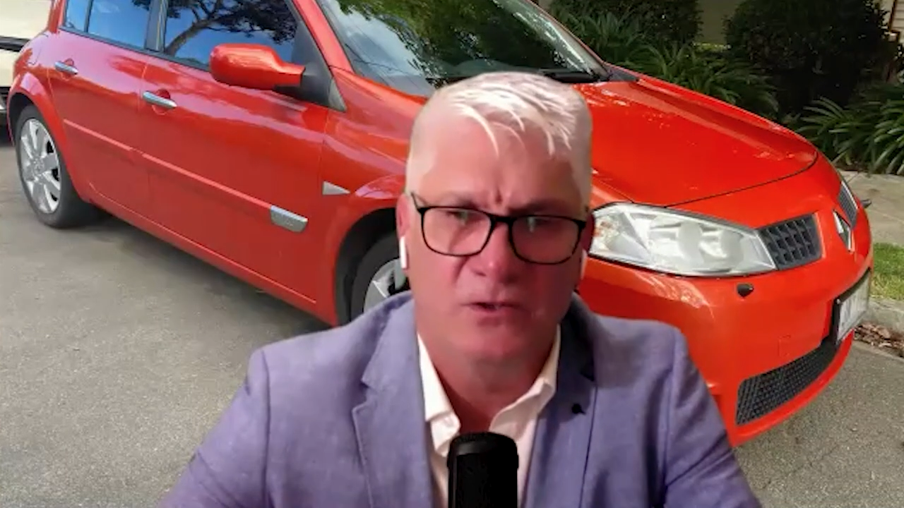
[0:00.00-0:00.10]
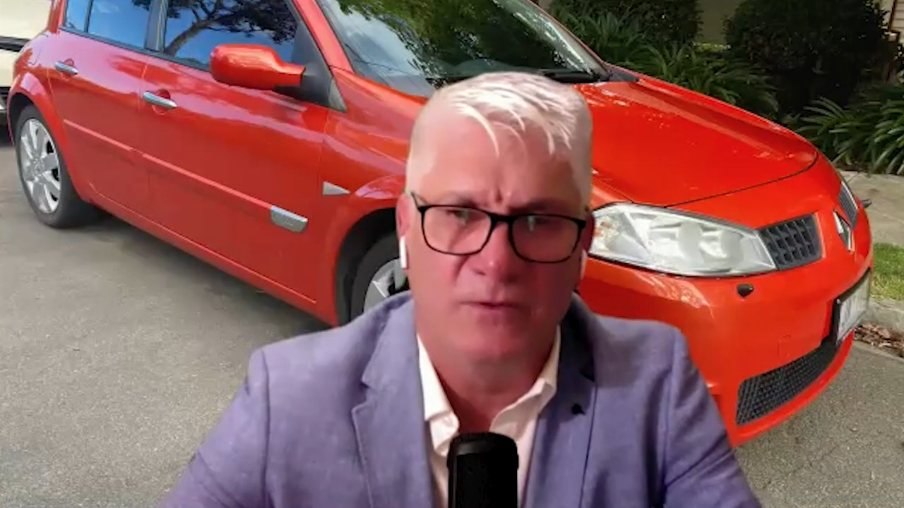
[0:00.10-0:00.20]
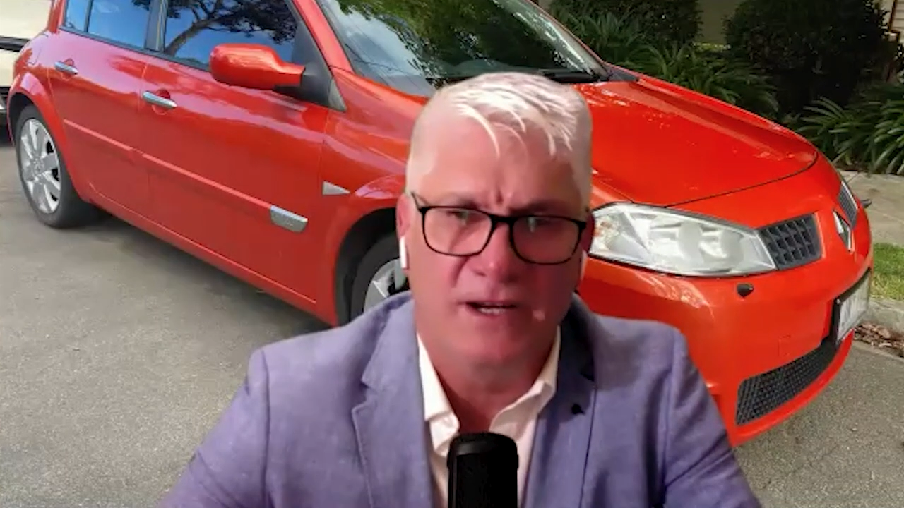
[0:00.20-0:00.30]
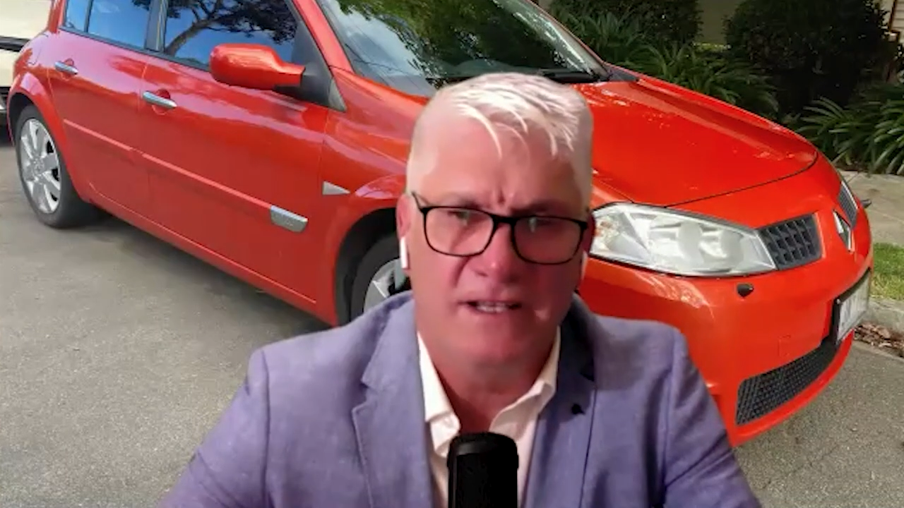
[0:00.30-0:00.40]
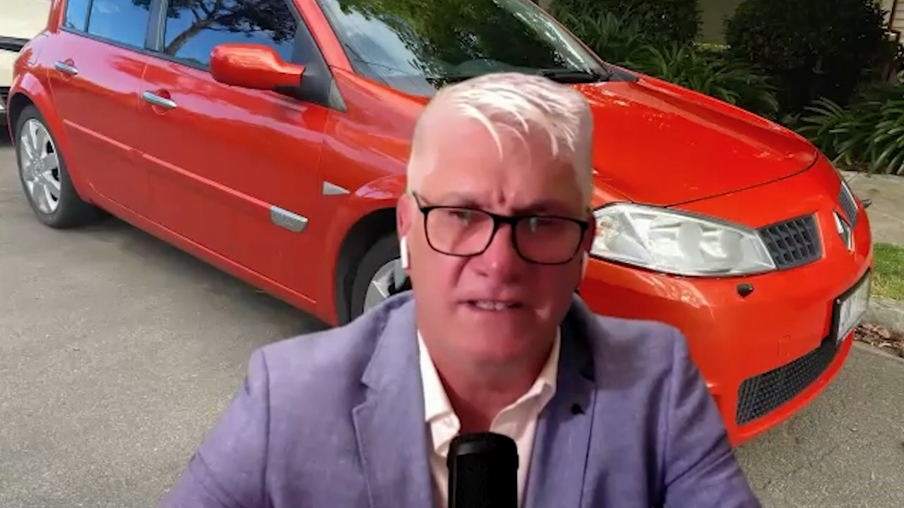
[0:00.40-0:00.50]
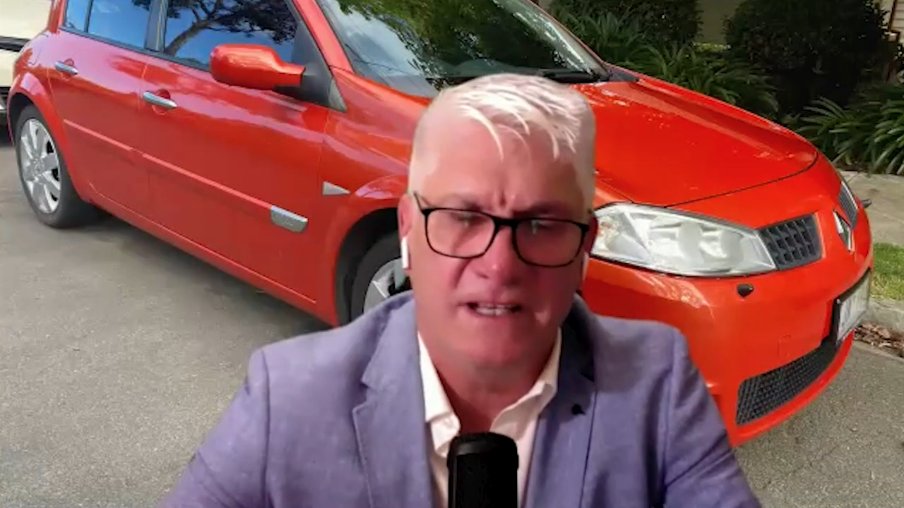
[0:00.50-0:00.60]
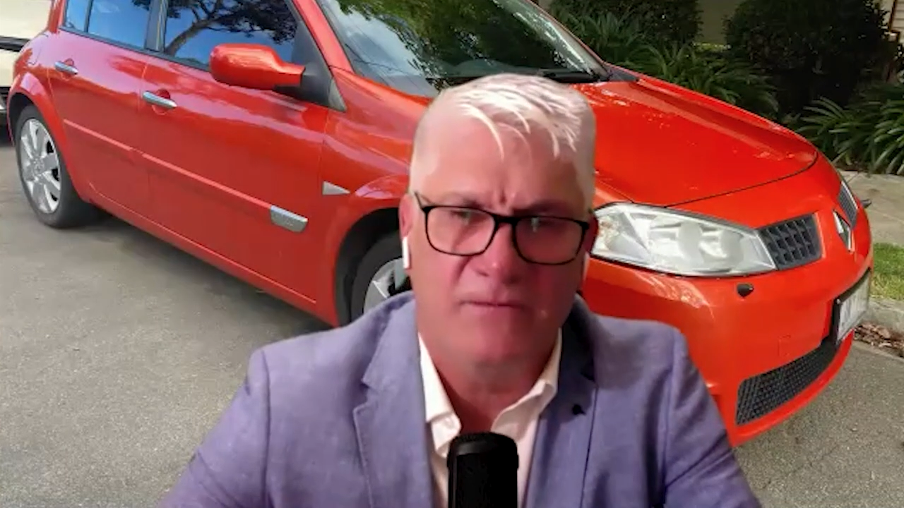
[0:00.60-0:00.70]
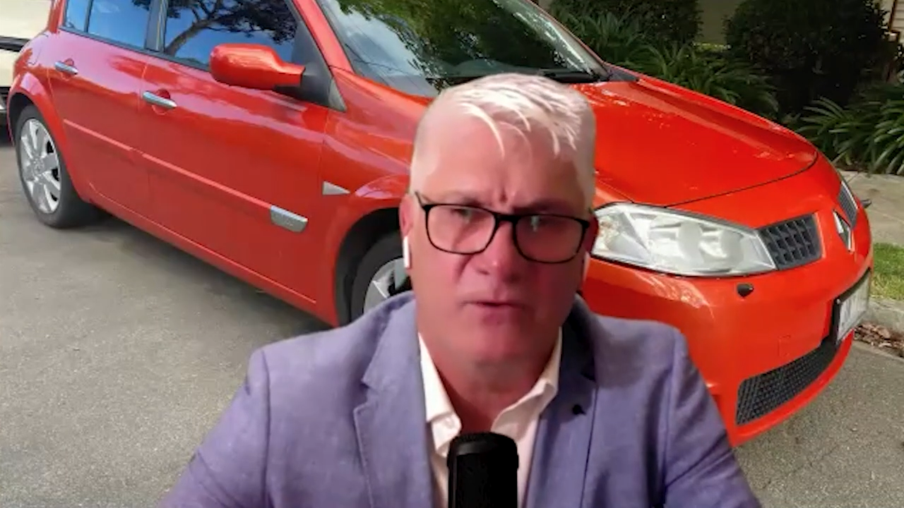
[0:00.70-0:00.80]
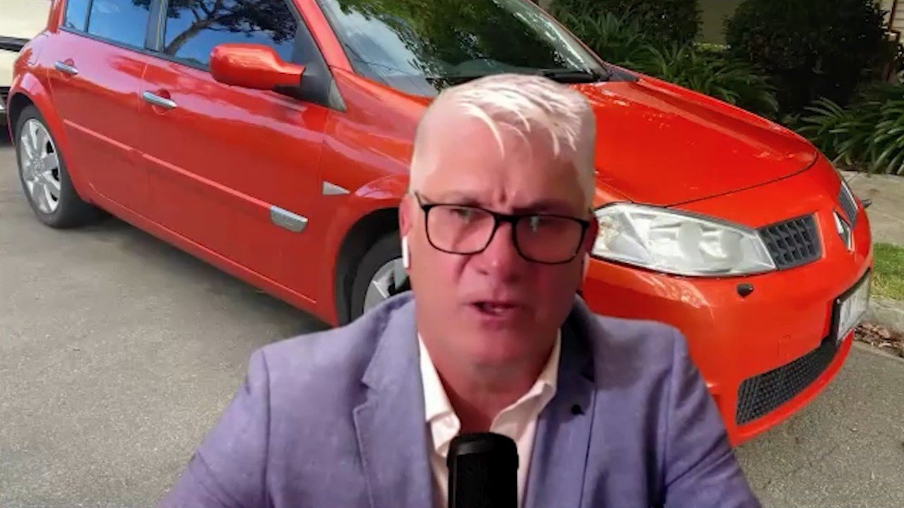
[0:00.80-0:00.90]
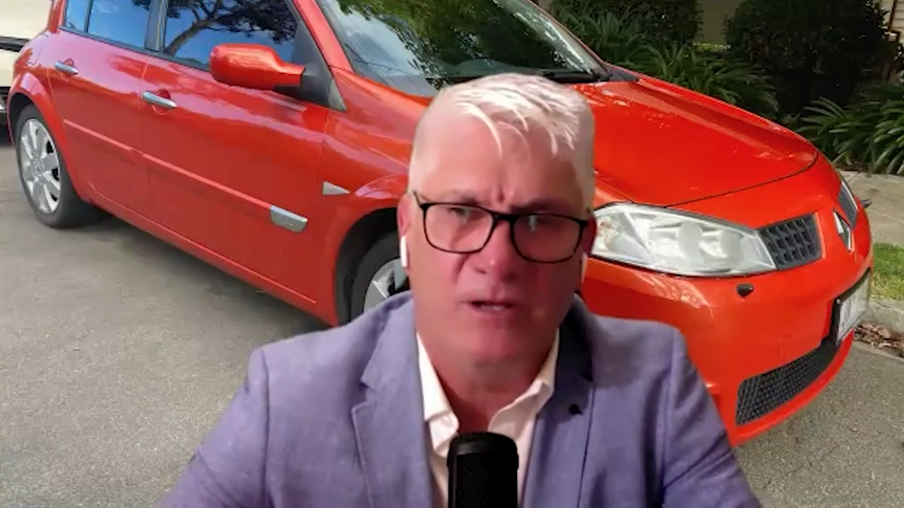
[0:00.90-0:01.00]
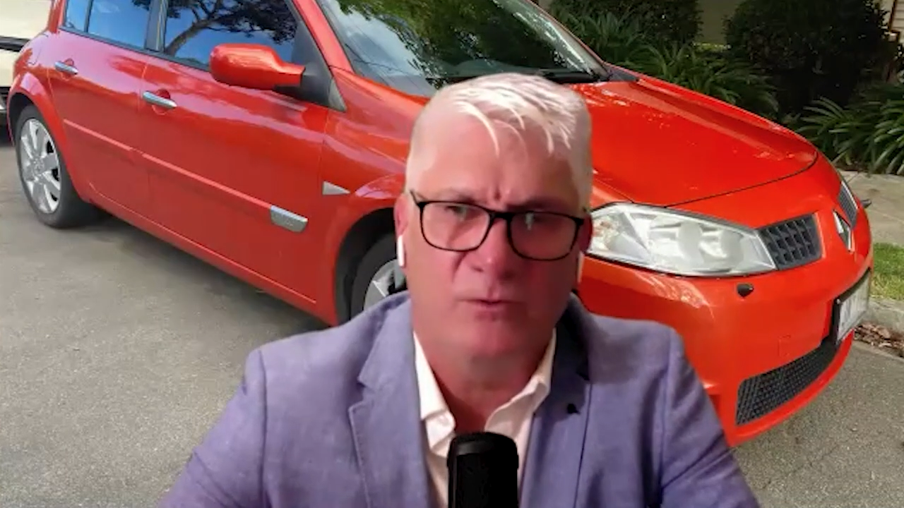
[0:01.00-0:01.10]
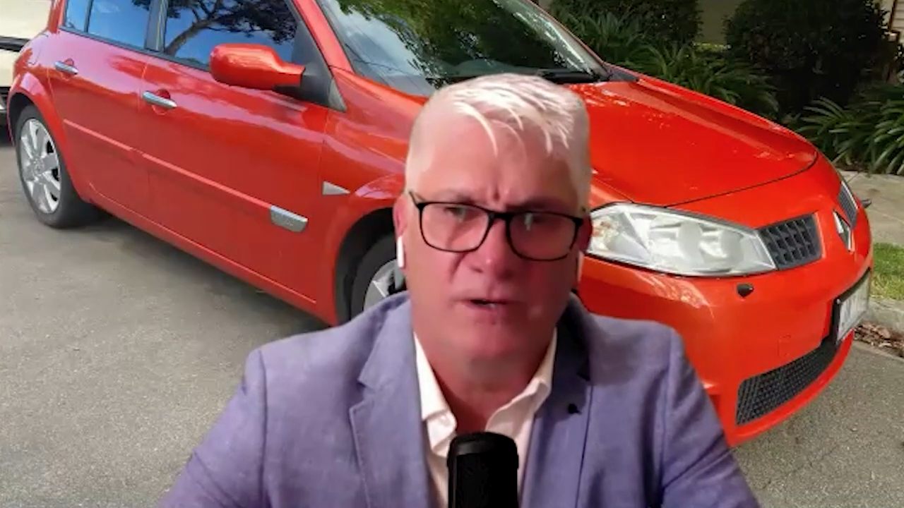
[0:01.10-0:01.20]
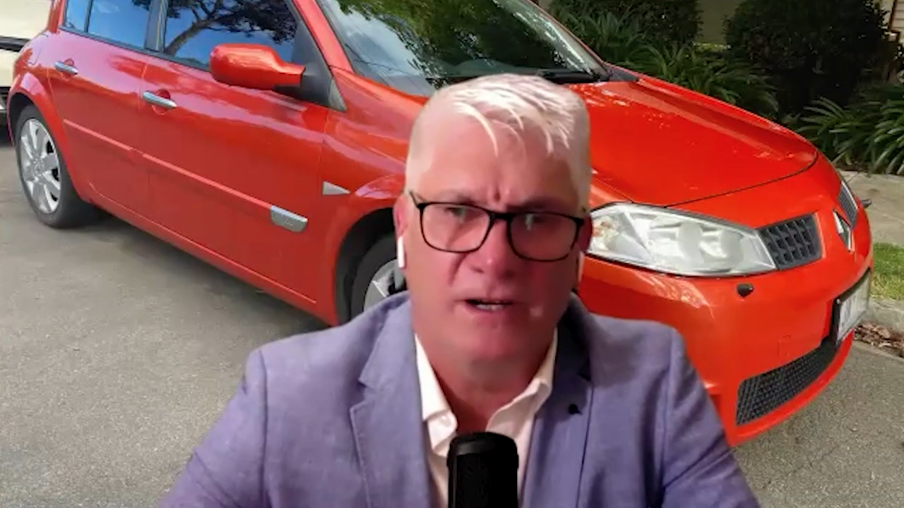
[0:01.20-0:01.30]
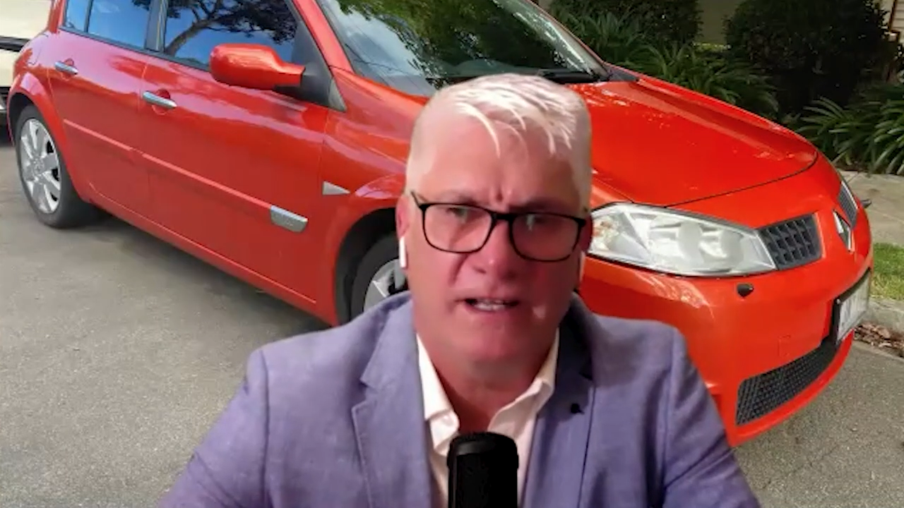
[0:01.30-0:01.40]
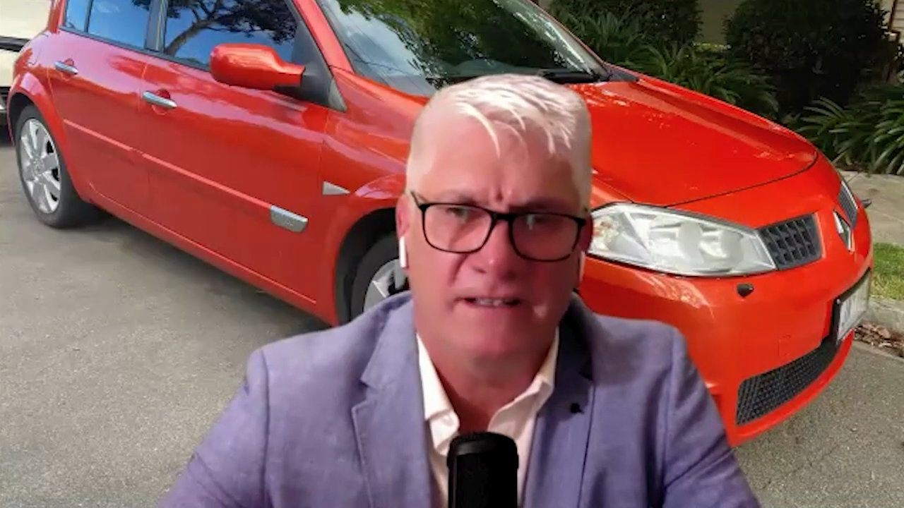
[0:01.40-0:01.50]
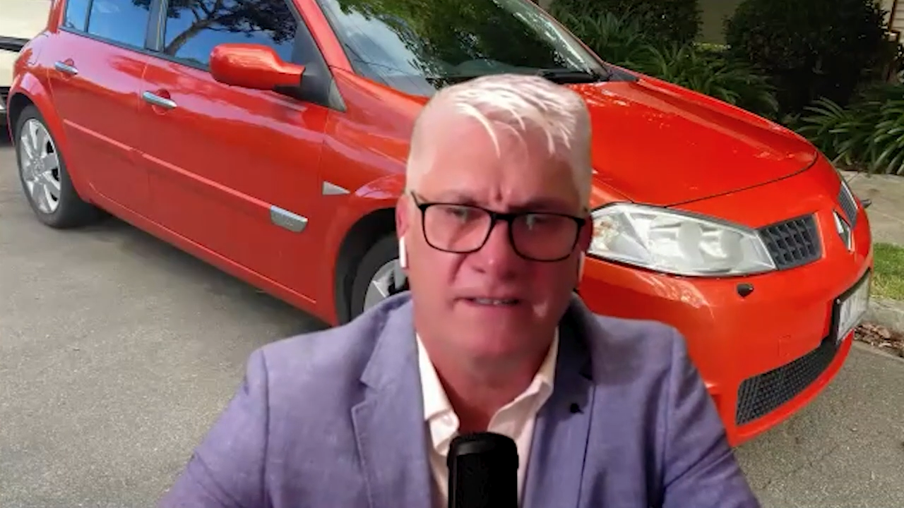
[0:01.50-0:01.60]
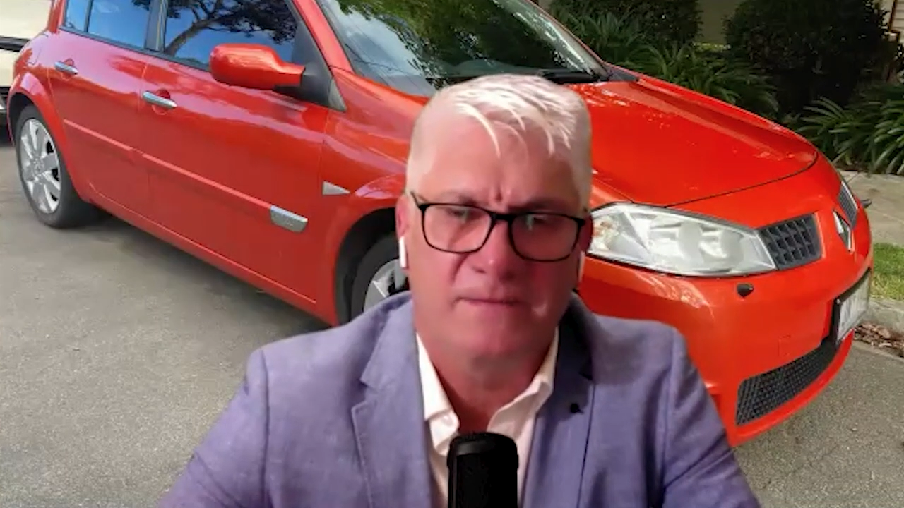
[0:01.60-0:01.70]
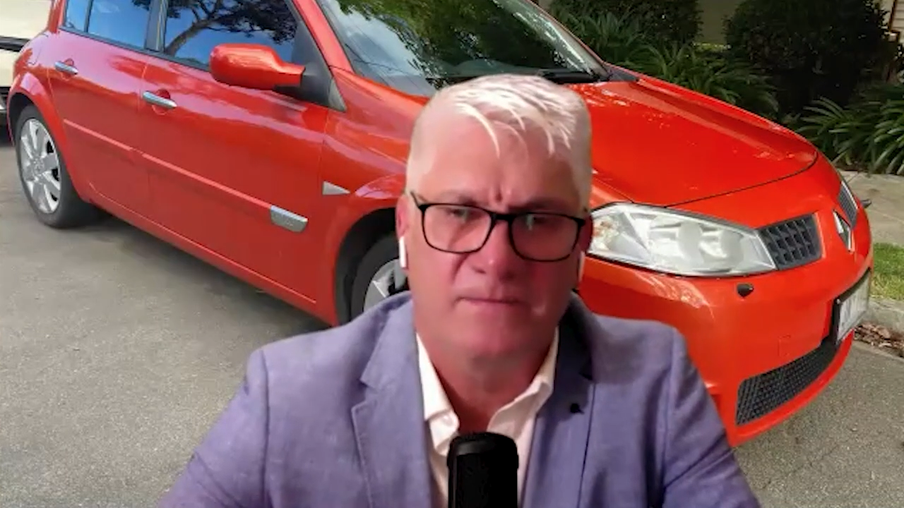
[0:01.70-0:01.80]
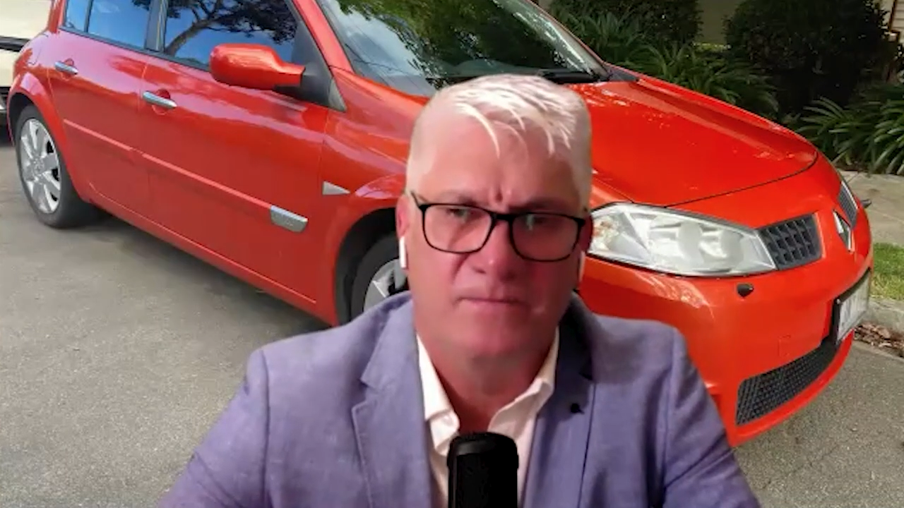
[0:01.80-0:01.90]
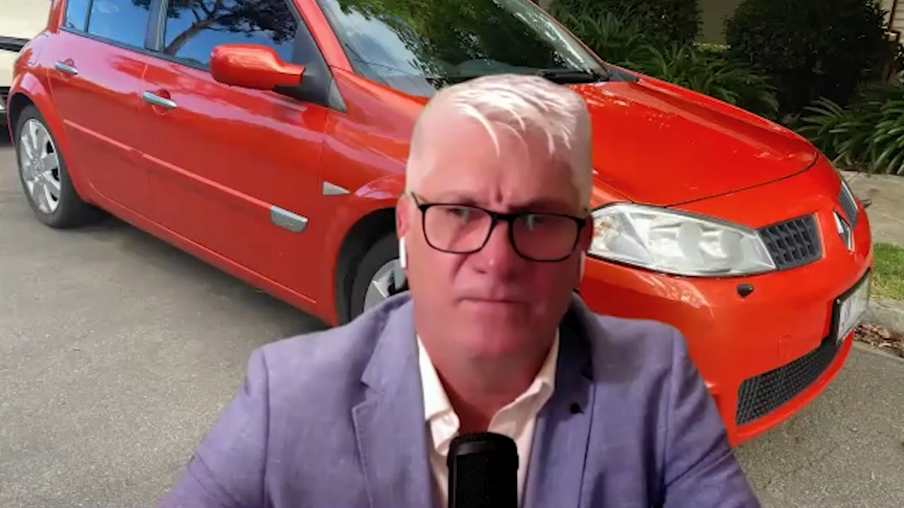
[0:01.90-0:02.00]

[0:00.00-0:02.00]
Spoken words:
brands that have reliable products.